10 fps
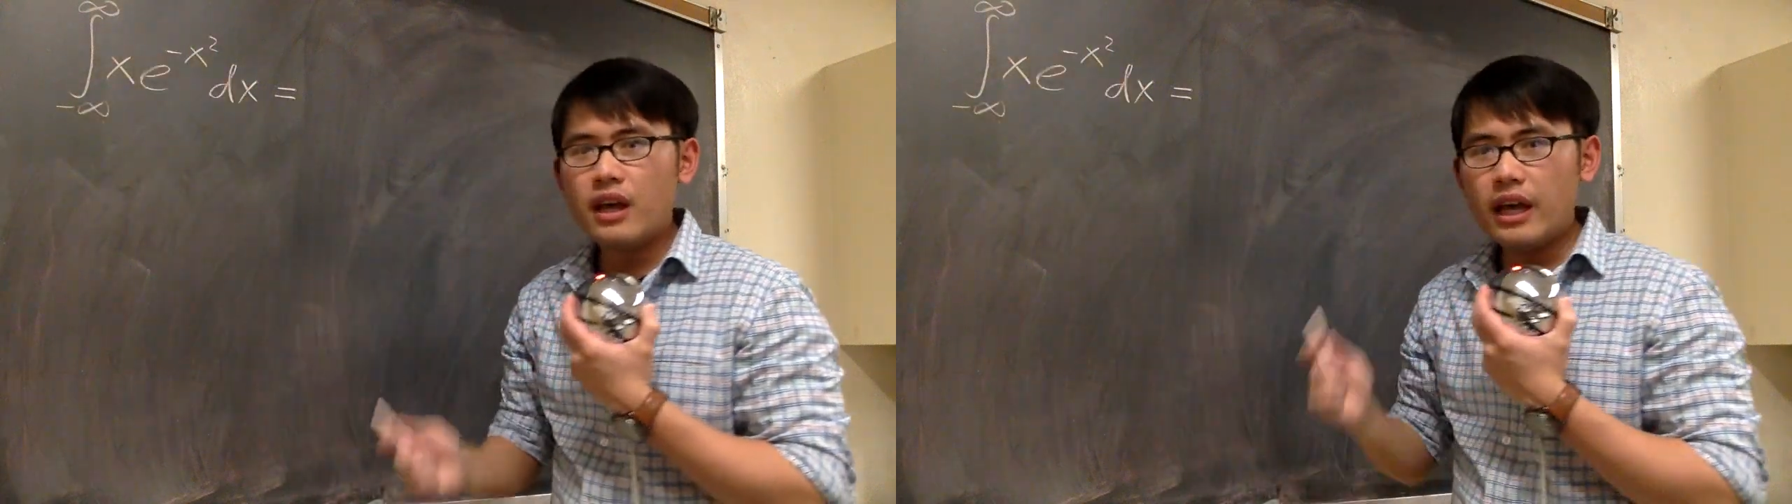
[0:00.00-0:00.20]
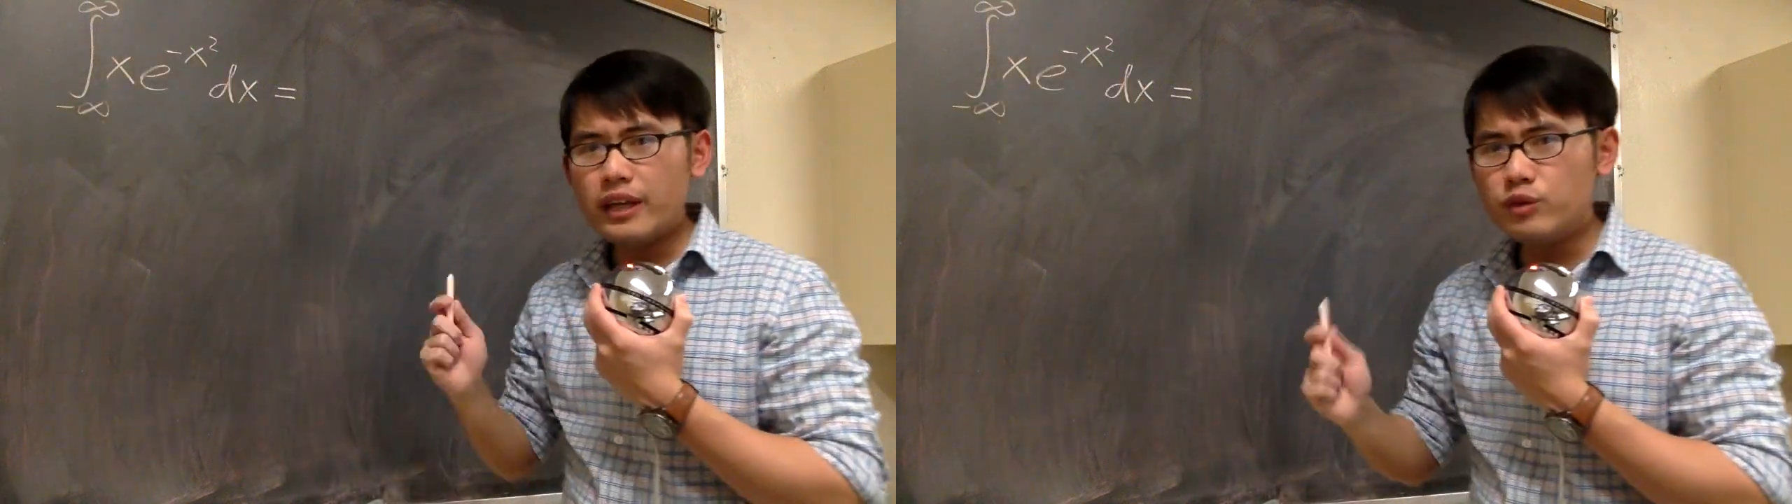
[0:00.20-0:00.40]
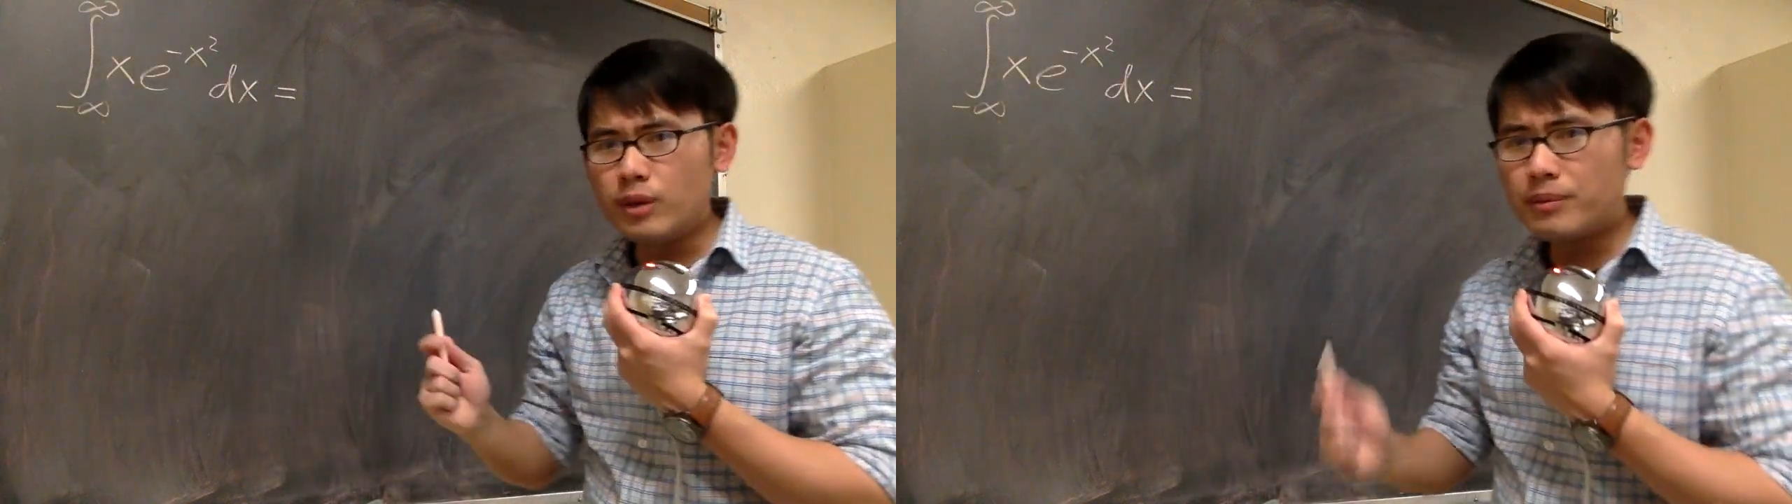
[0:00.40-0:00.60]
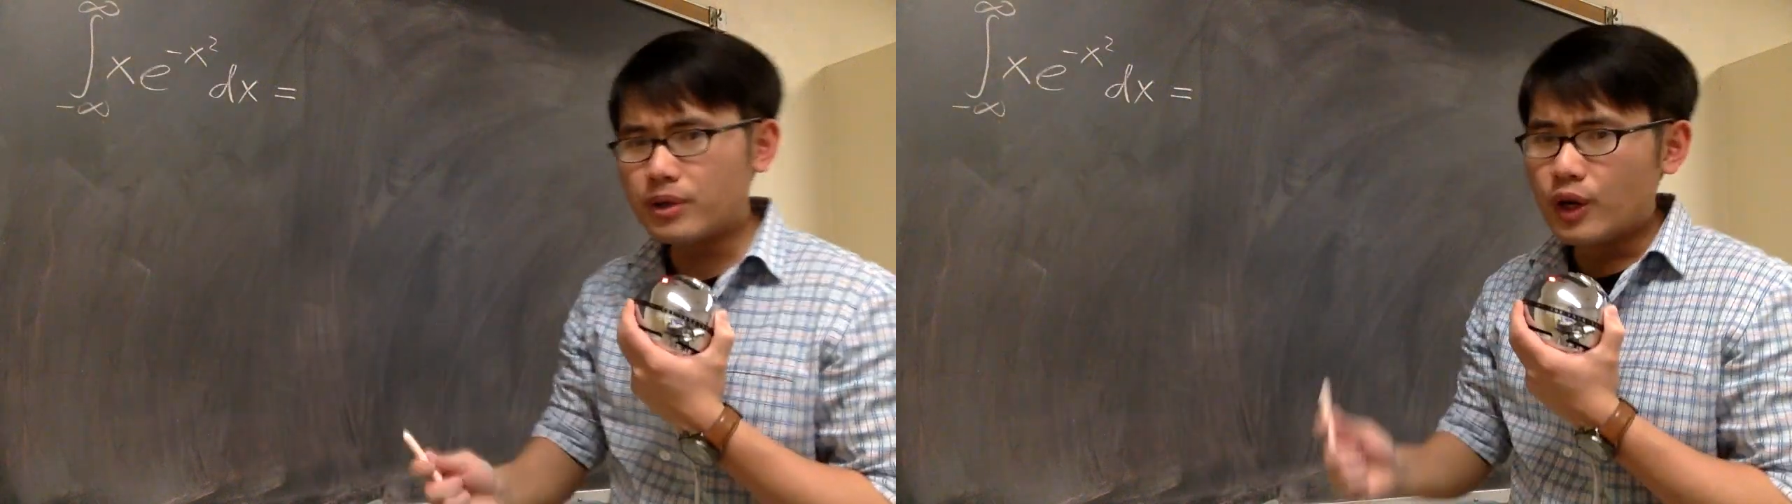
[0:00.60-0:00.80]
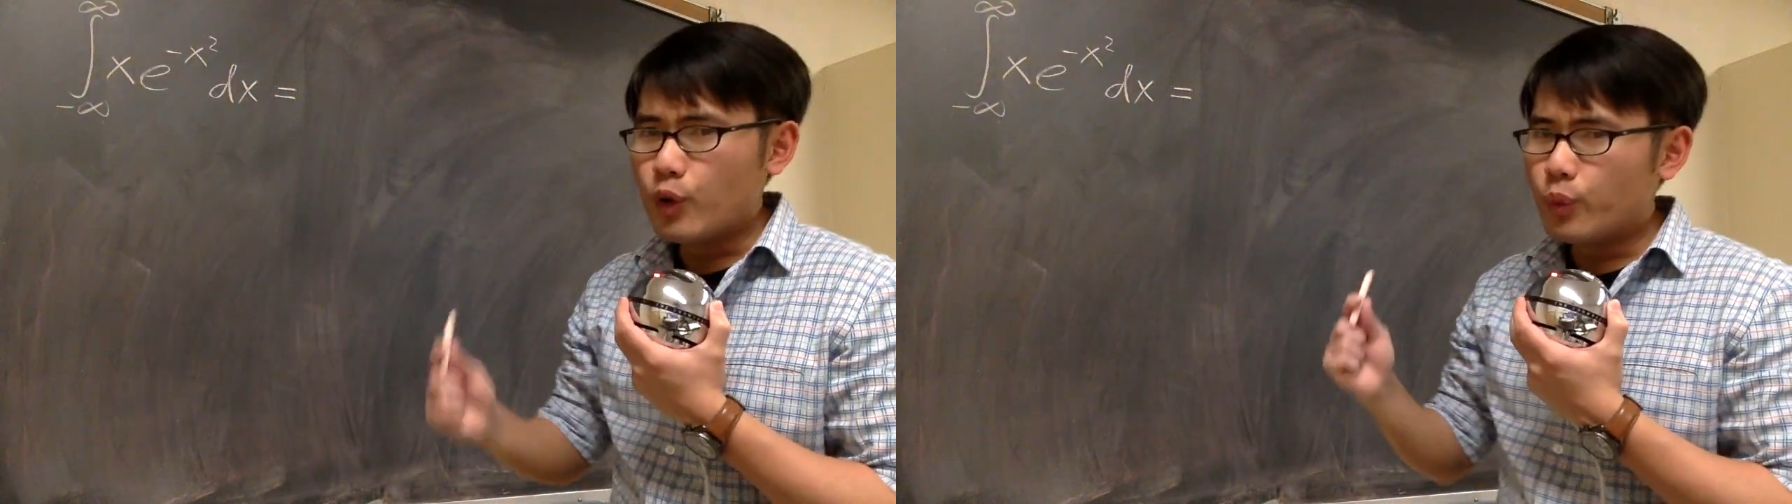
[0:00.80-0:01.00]
And
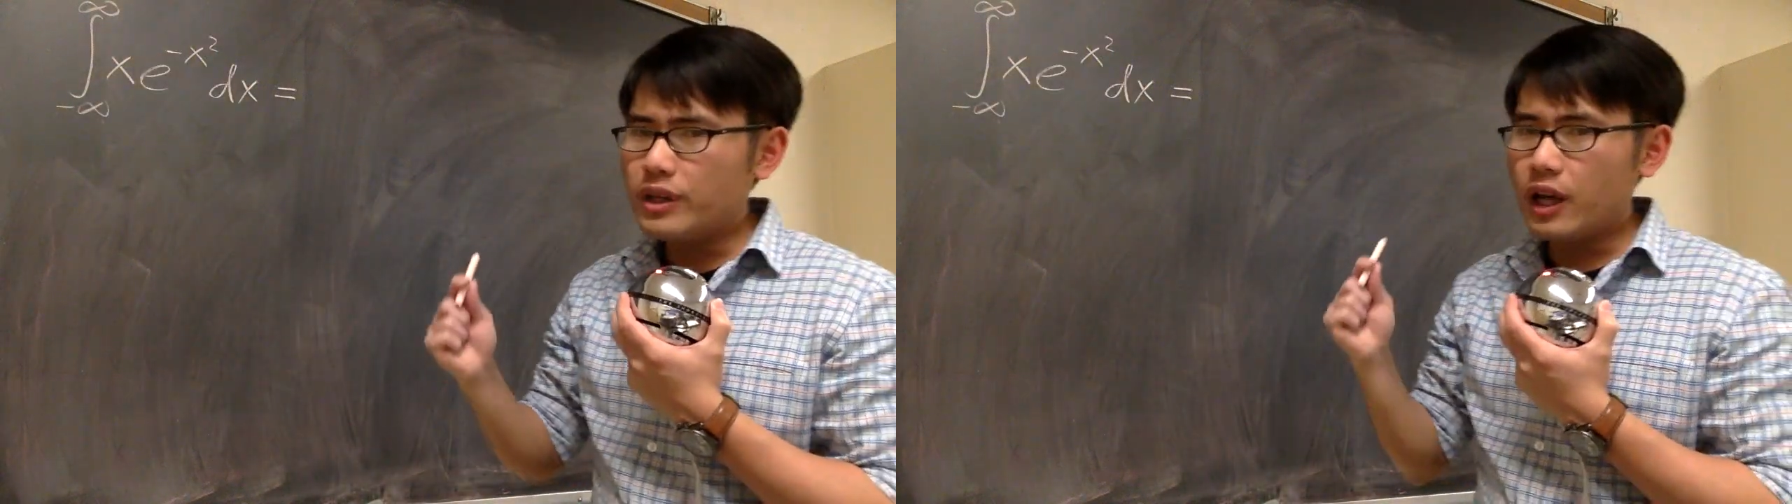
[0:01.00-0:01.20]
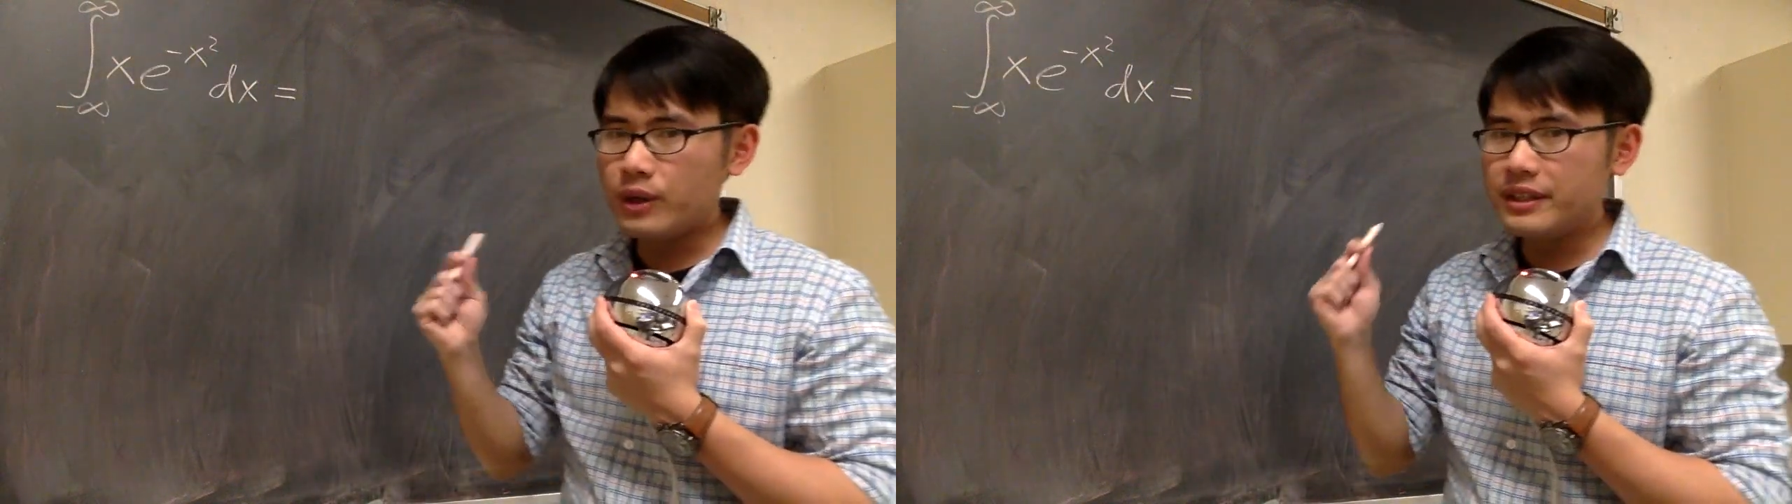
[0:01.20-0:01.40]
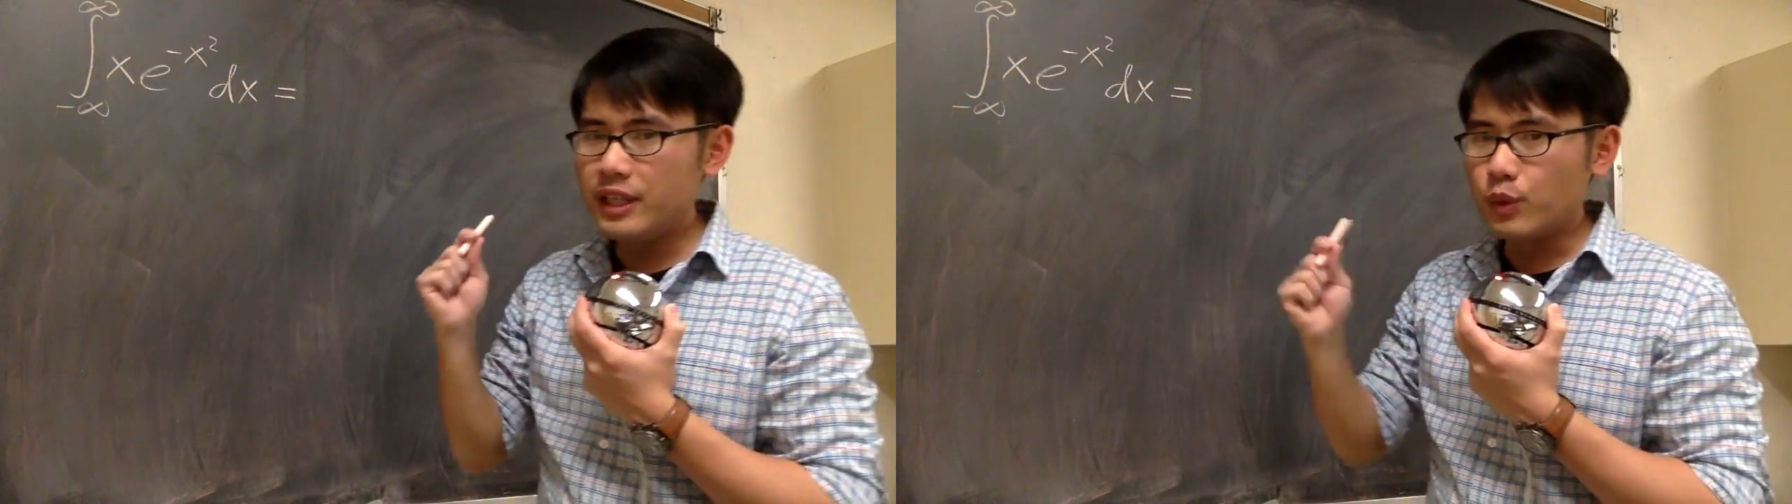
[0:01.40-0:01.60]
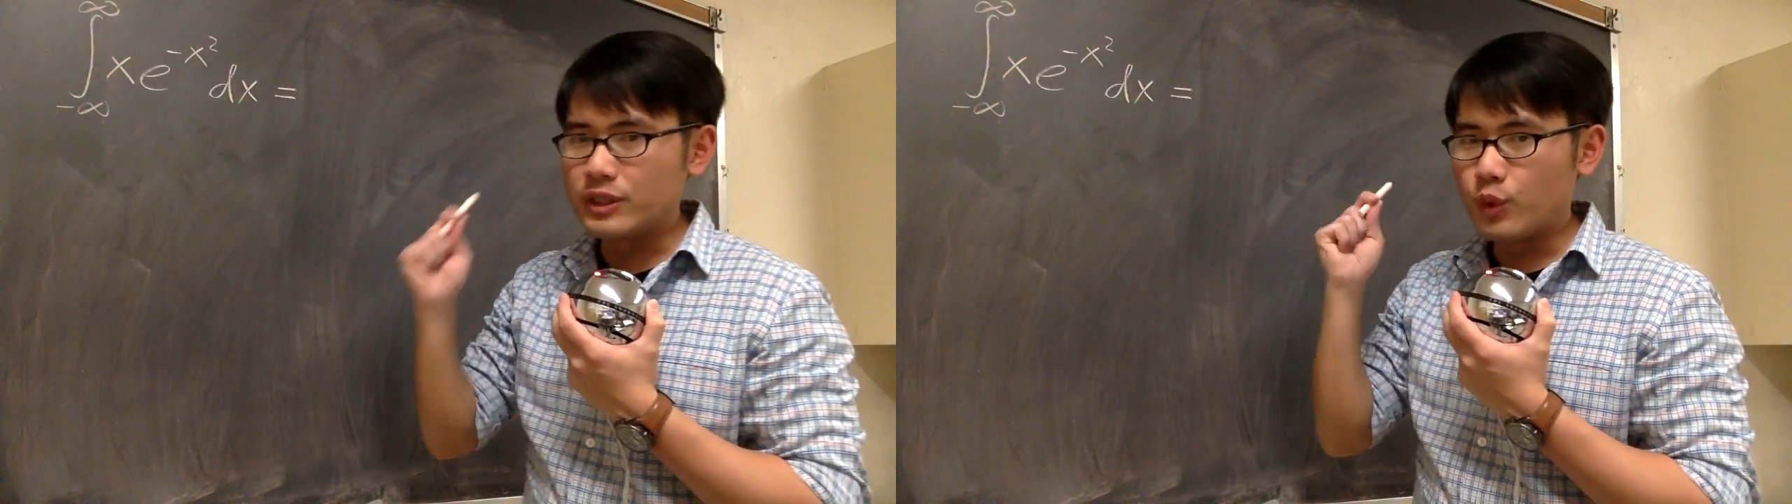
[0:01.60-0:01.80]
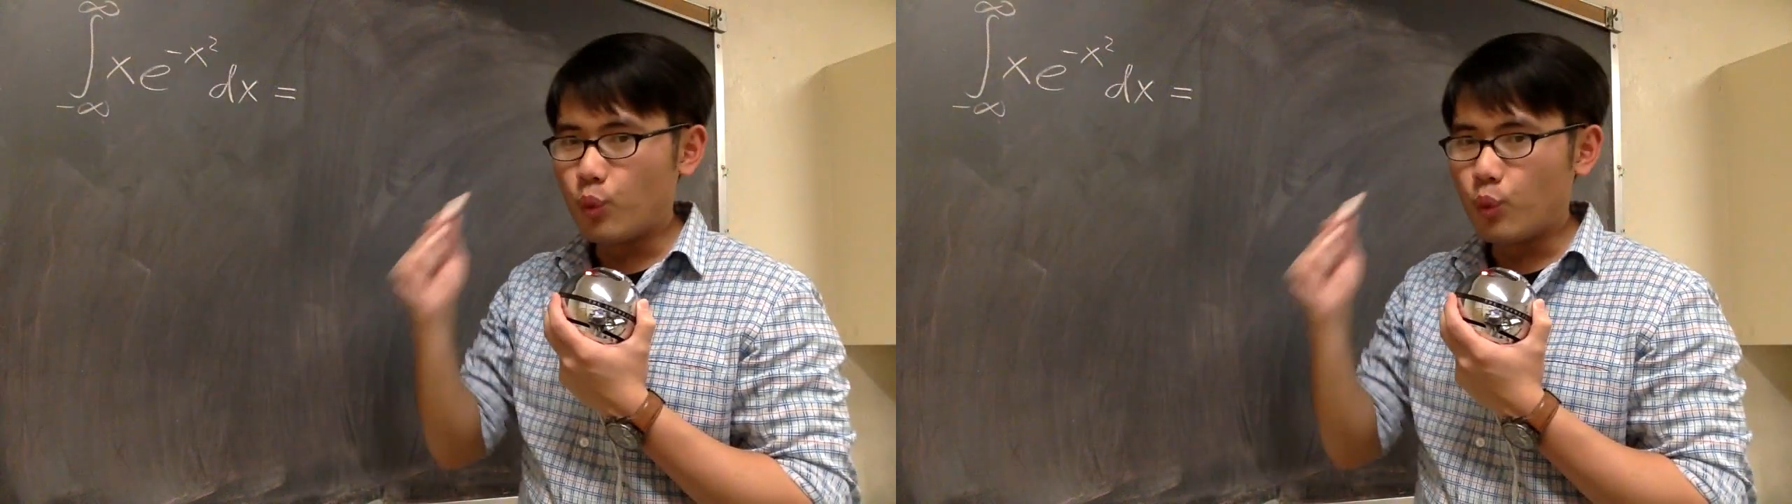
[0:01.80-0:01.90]
remember, we can only deal with